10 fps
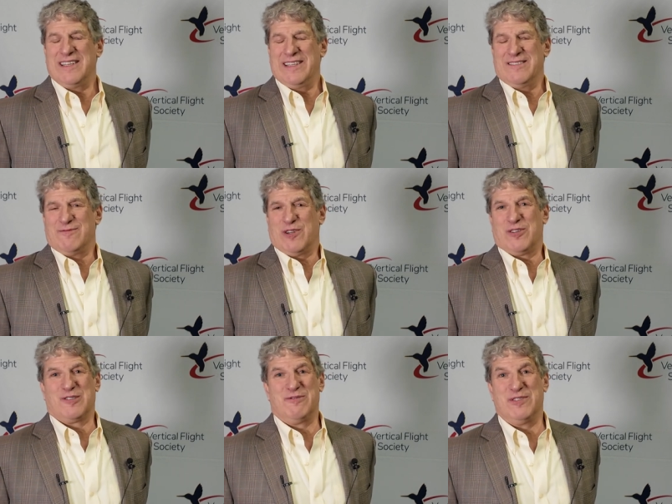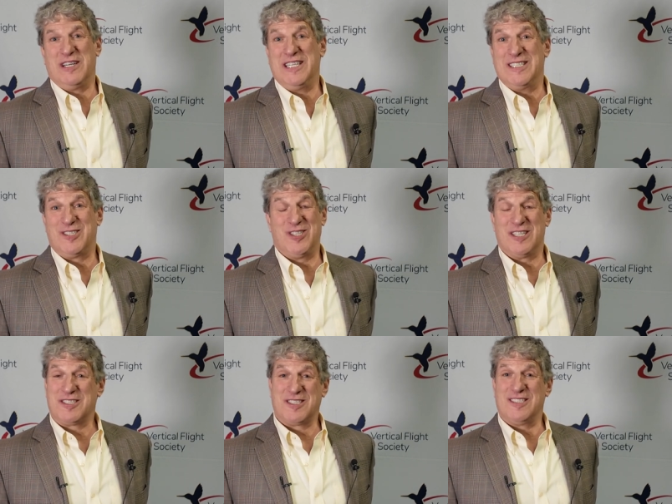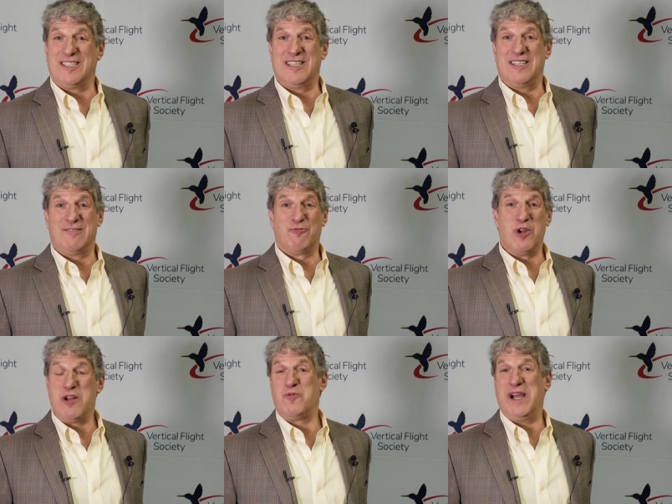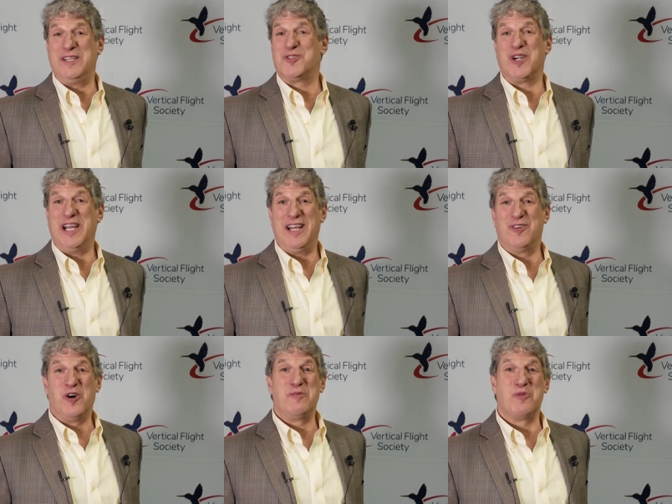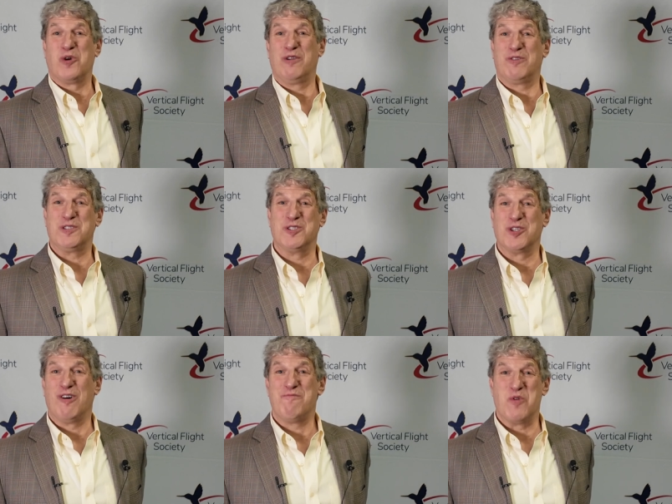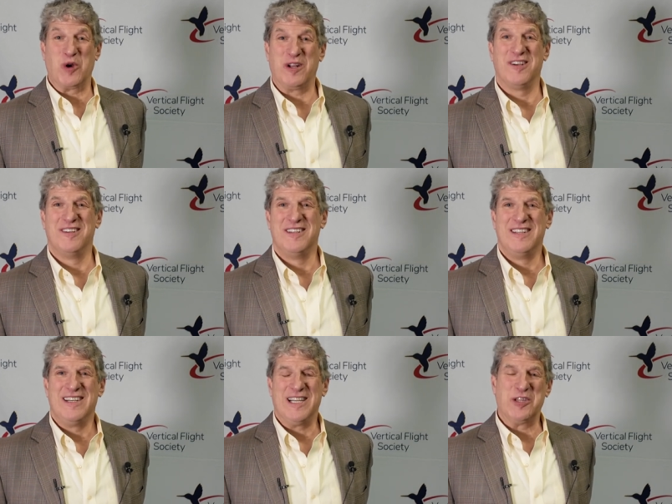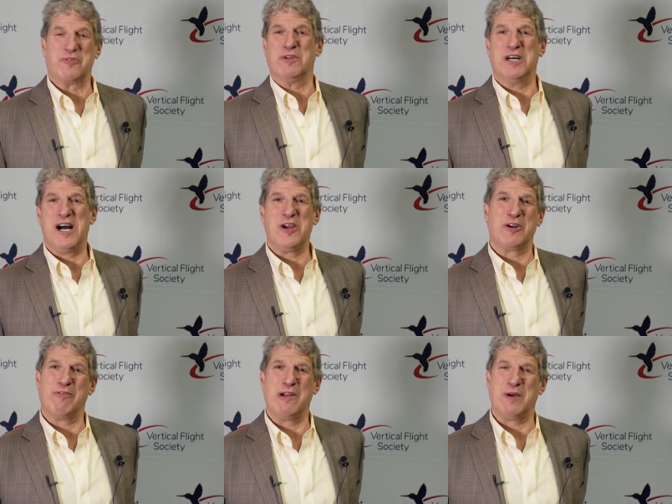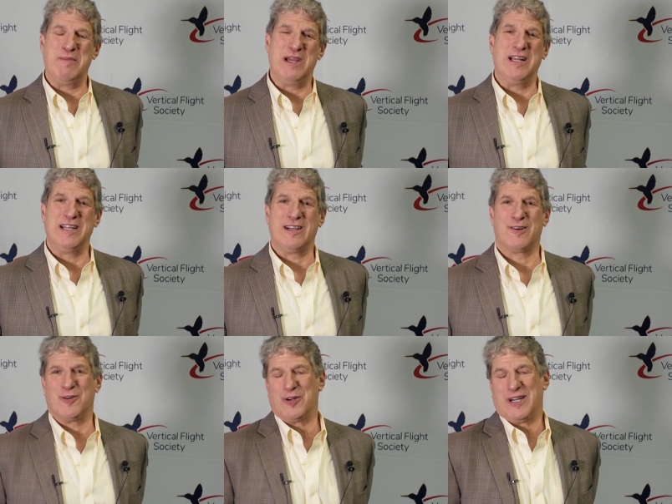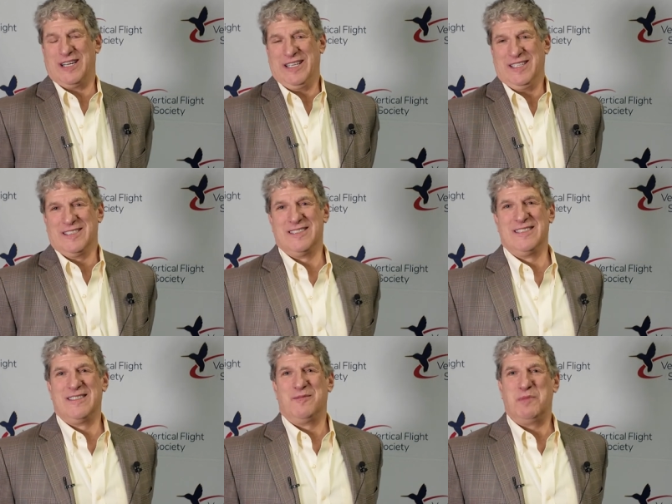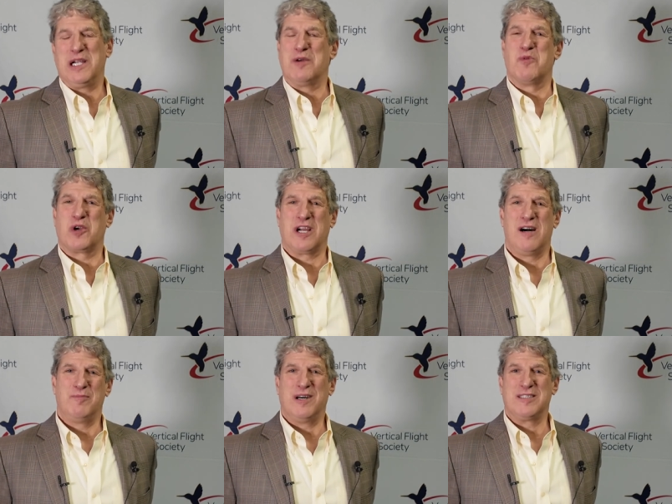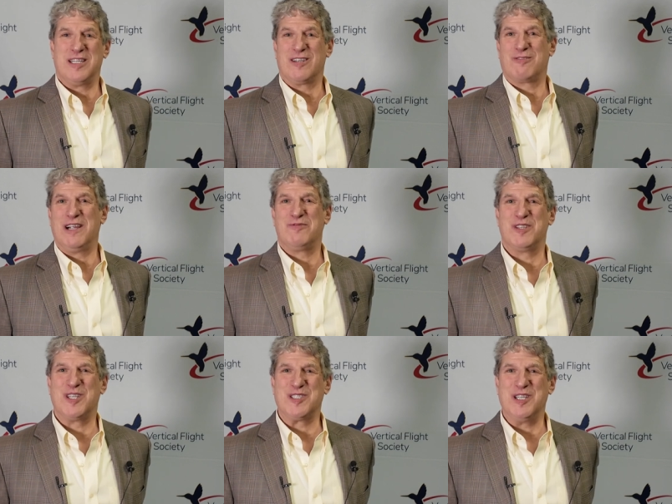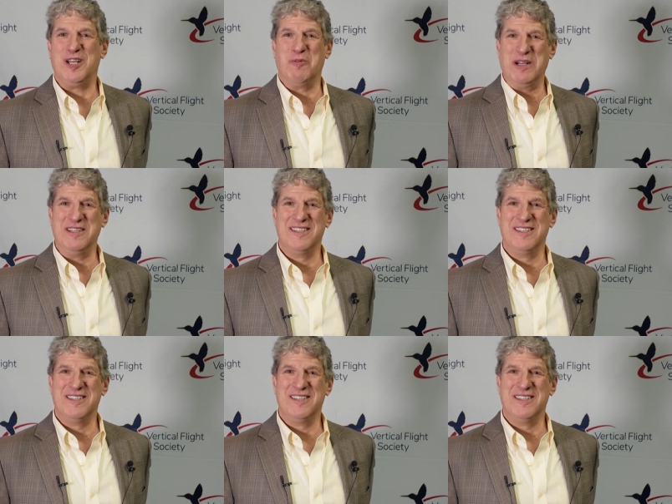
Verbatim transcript: And vertical flight is just a runway trade, onboard versus offboard. I either rely on a runway being there or I make a more complex aircraft that doesn't need one.